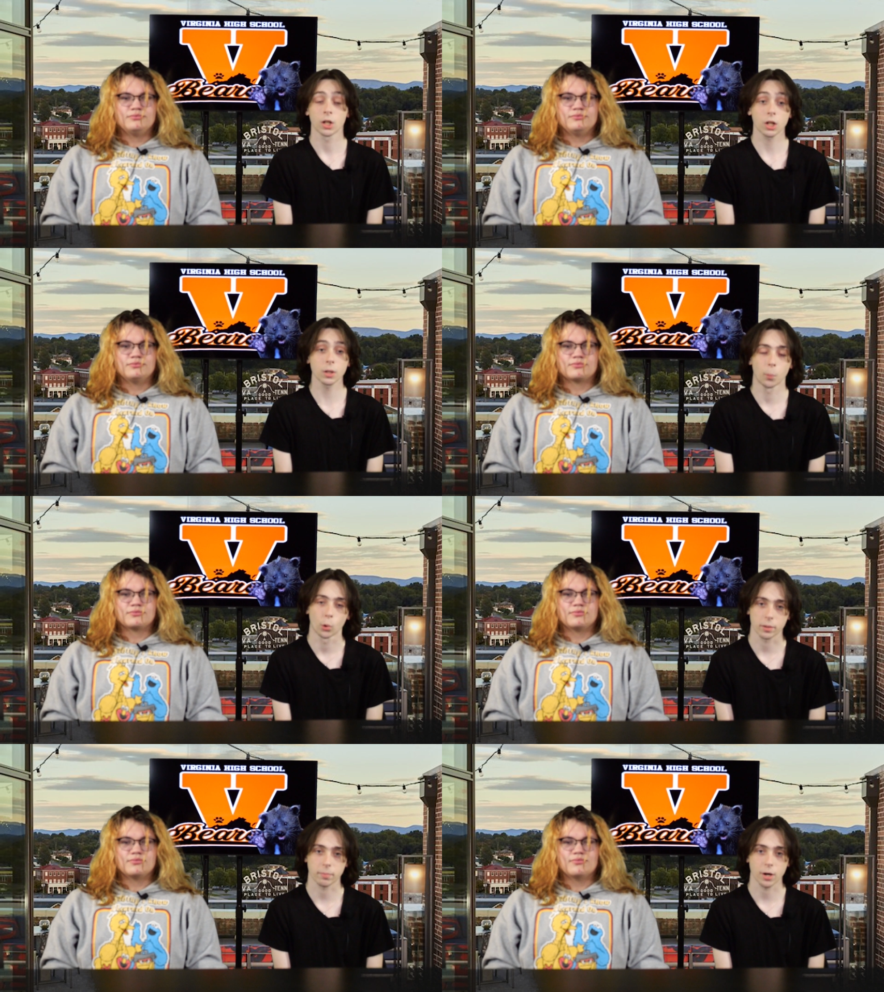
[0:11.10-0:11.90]
Speaker 1: Good
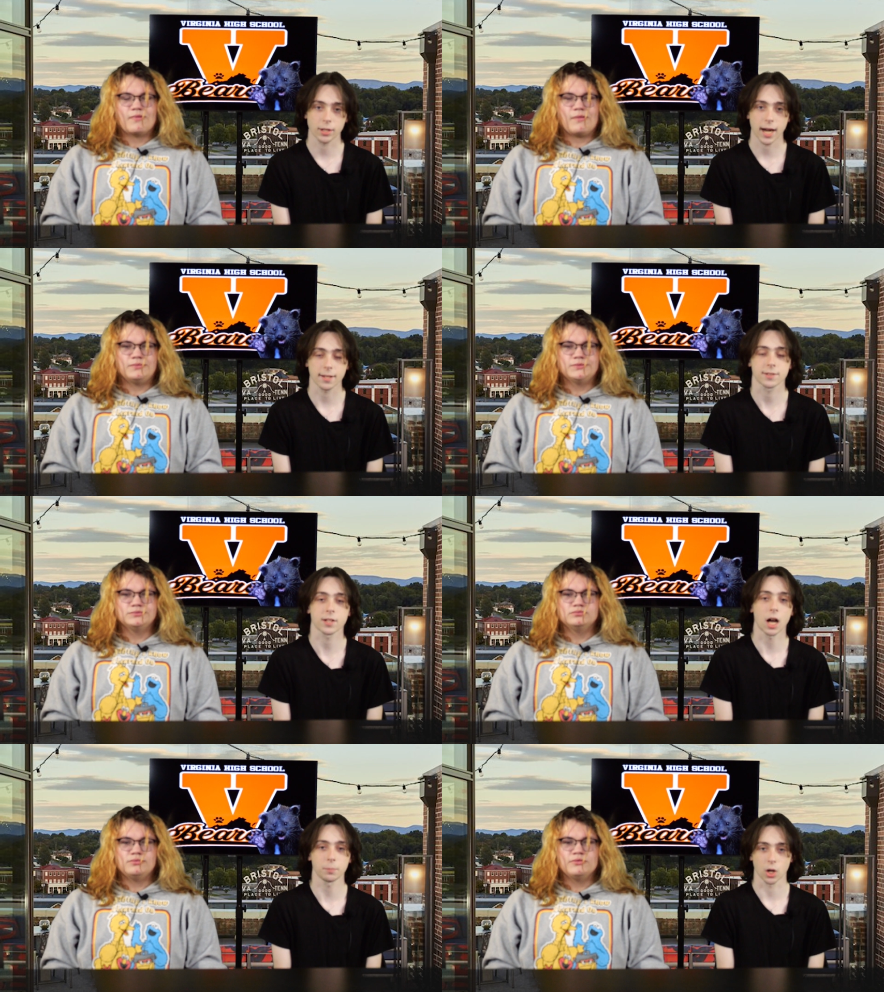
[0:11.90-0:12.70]
morning,
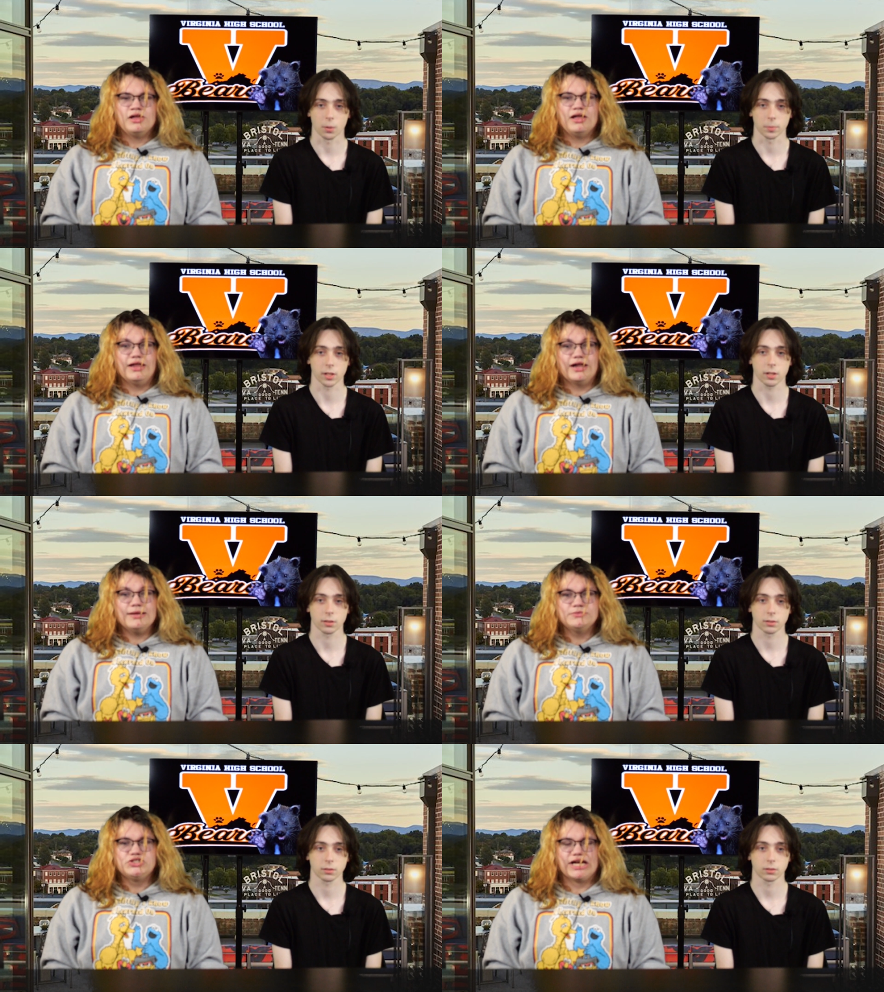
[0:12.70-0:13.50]
Bearcats. I'm Dominic.
Speaker 2: And
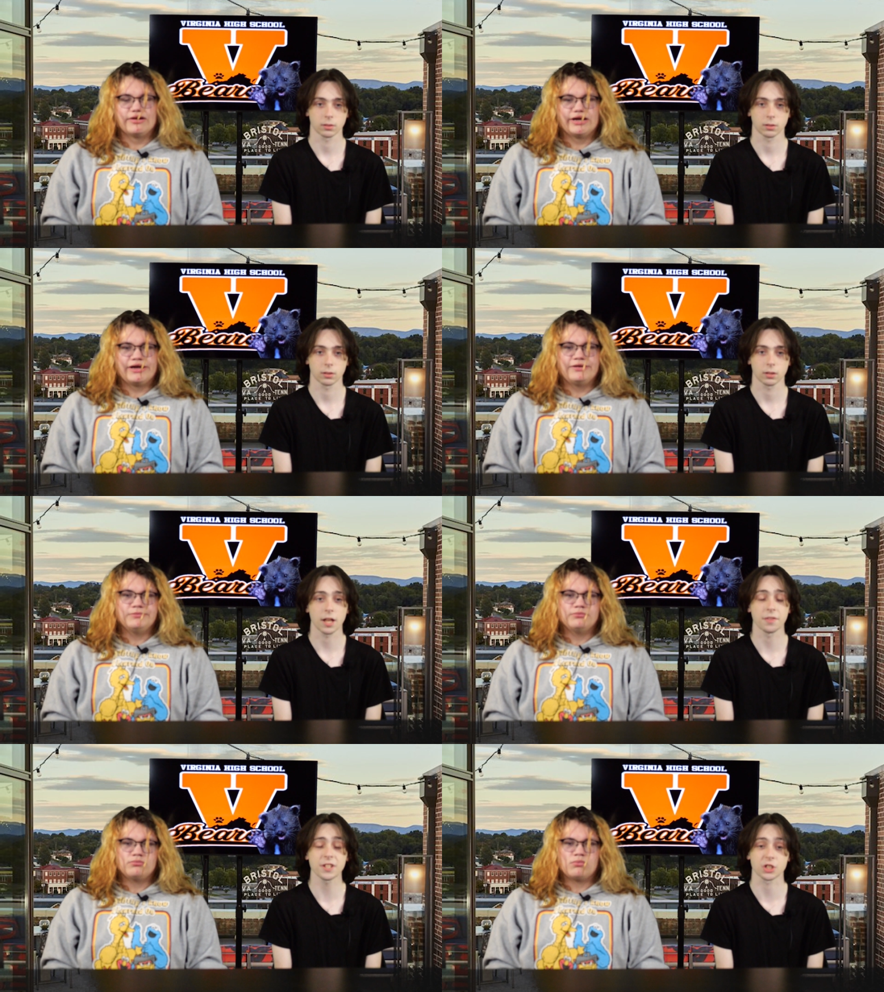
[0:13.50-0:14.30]
I'm Jerry.
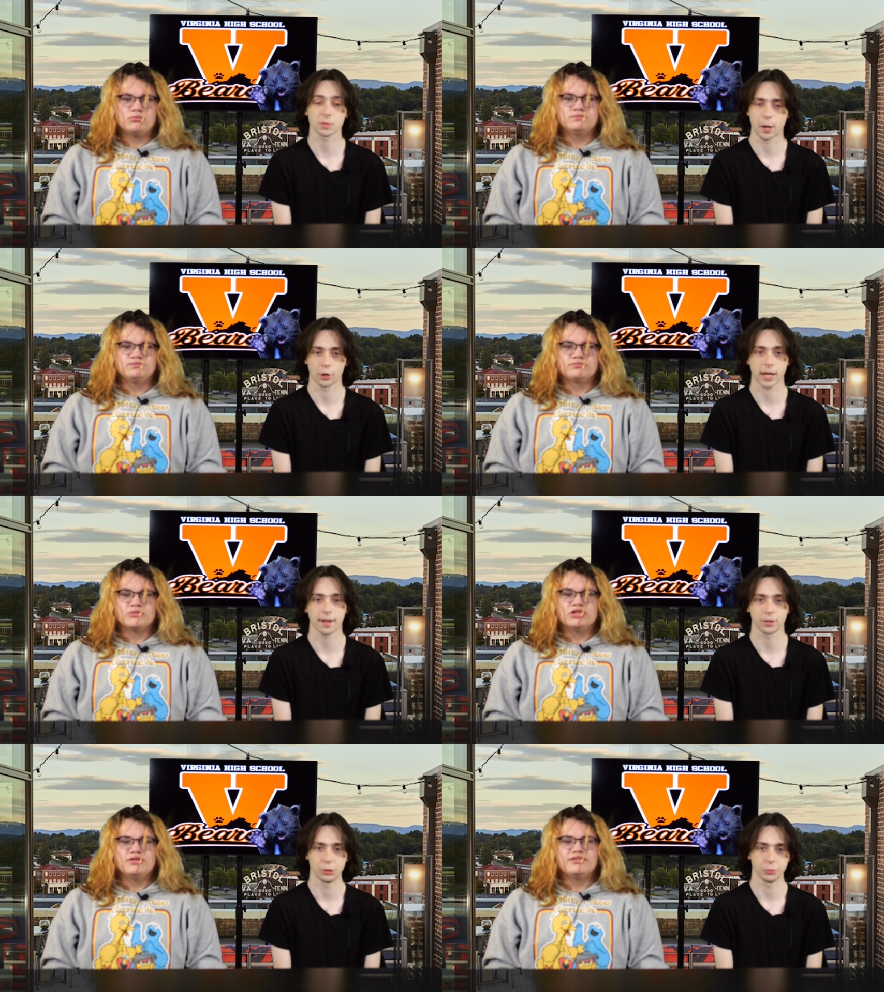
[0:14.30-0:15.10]
Speaker 1: And this is
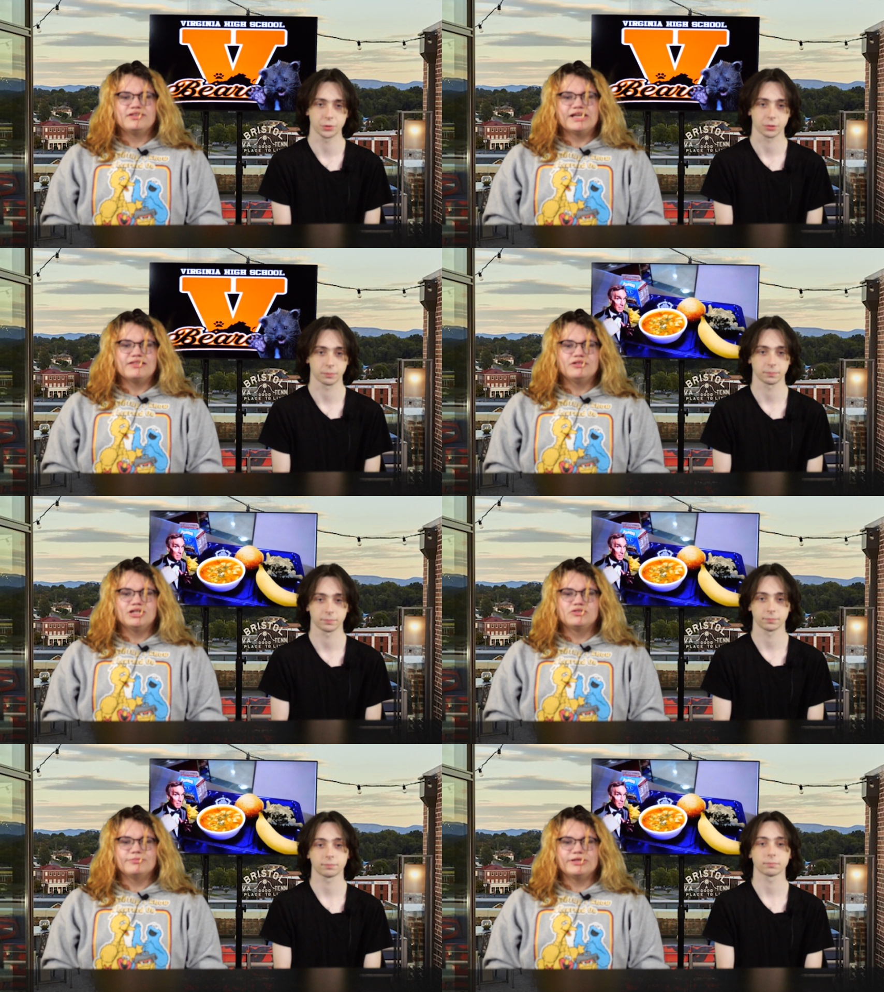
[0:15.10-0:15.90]
Bearcat News.
Speaker 2: Today's
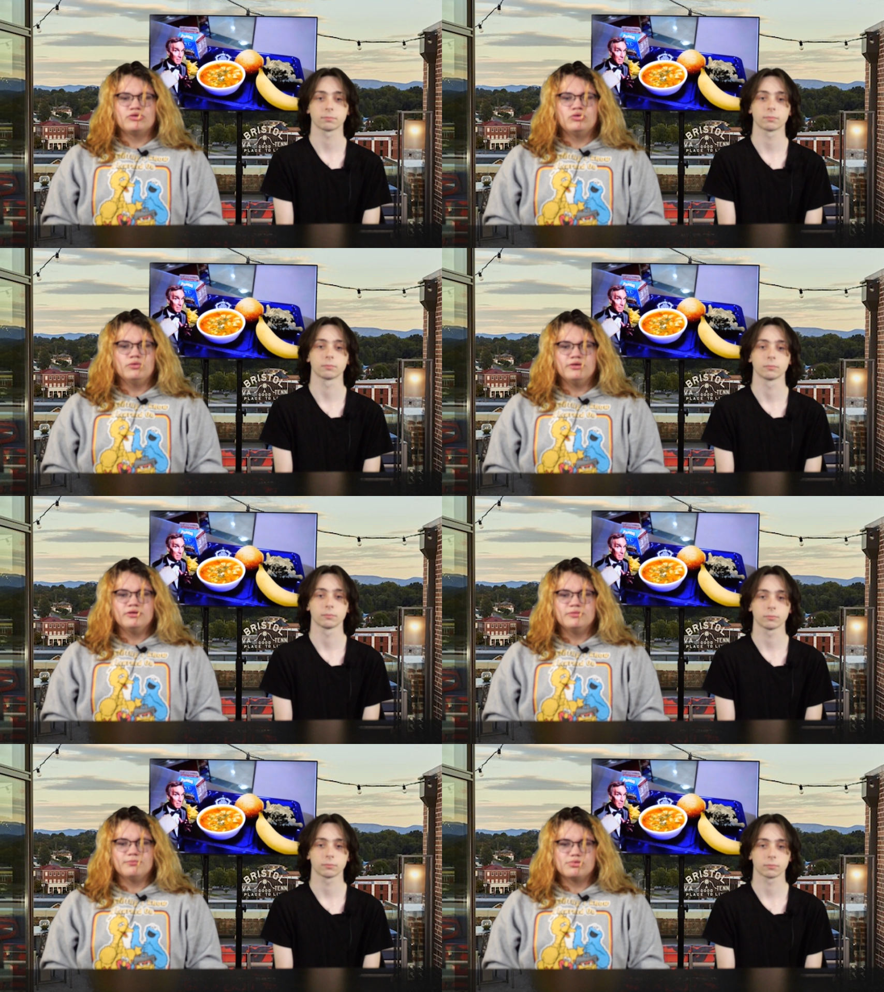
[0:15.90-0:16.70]
lunch will be
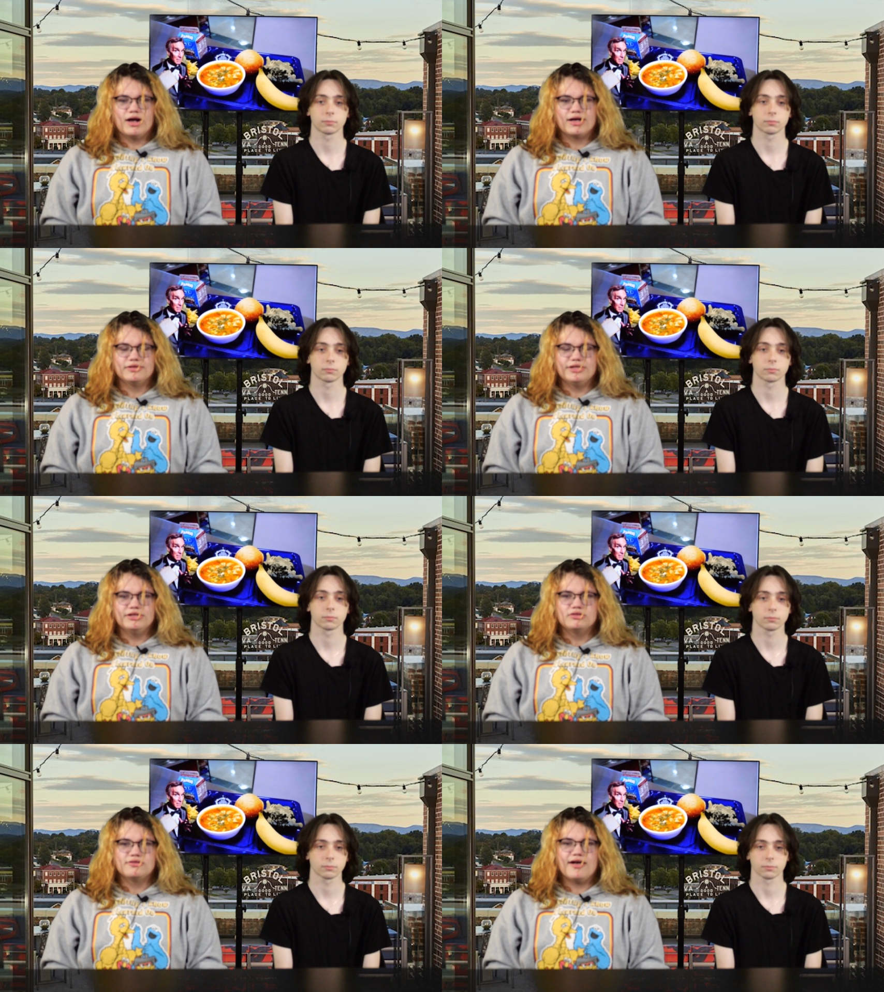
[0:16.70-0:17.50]
corn,
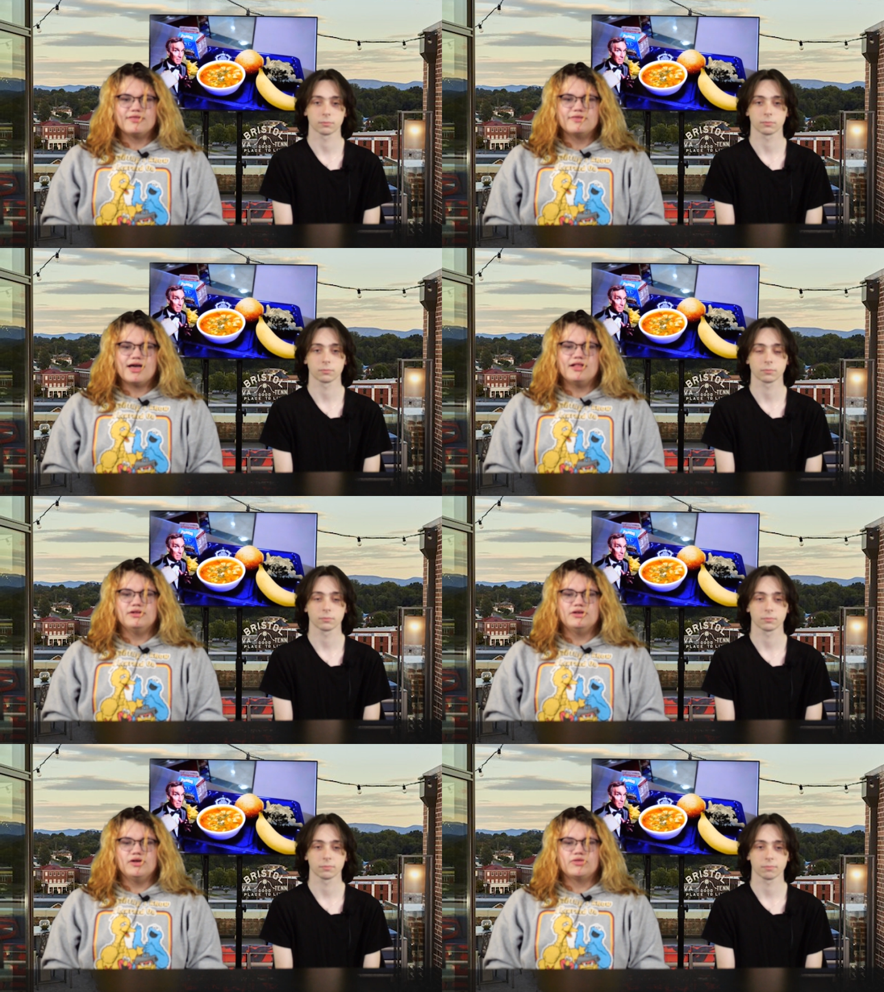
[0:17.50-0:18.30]
broccoli, tossed
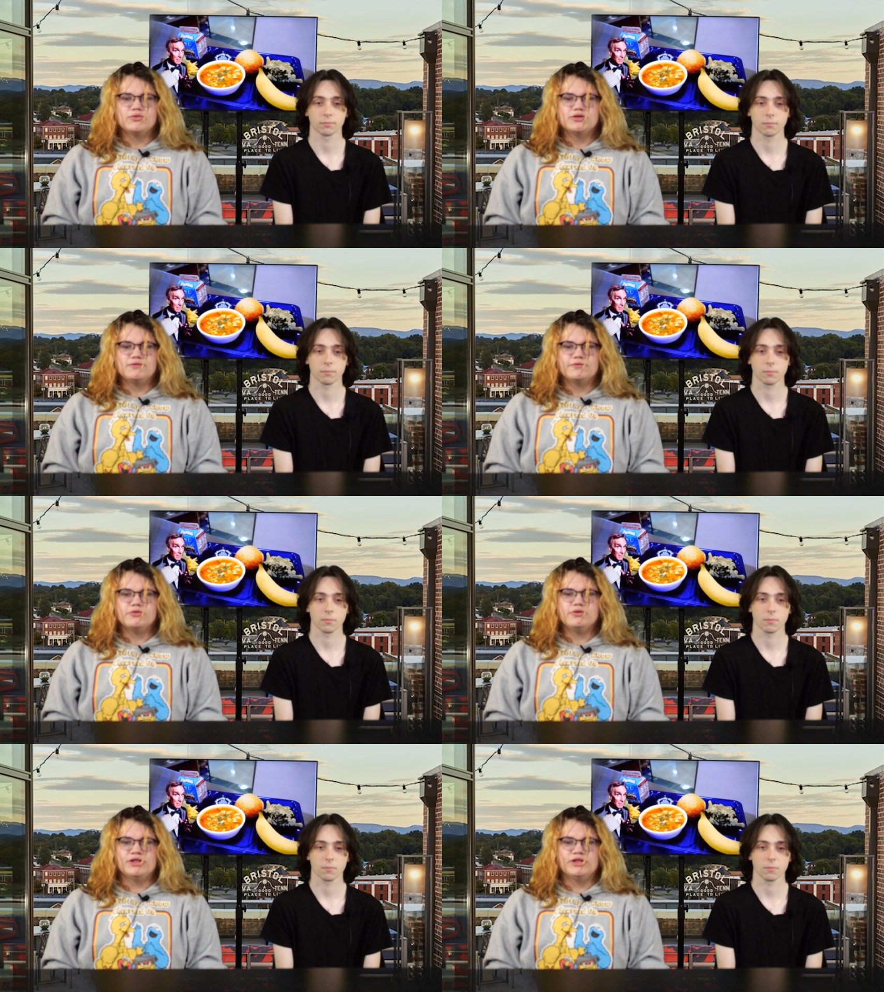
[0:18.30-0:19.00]
salad, assorted fruit,